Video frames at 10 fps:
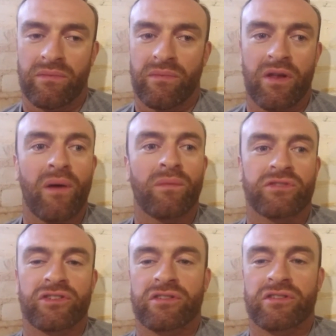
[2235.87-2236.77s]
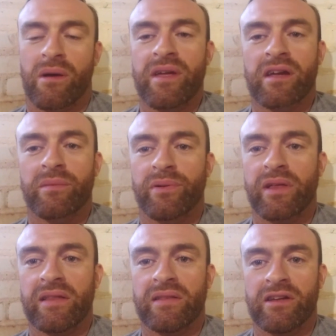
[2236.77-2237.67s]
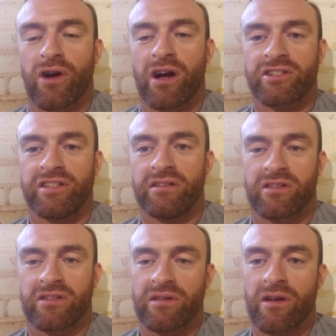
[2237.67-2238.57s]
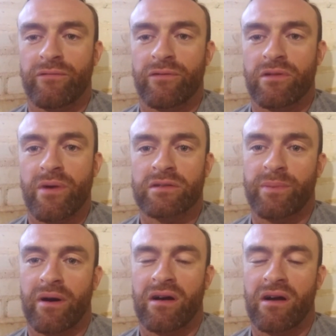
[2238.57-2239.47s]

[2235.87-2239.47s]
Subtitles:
you know, just, I mean, completely crushed it to the, you know, for the most part.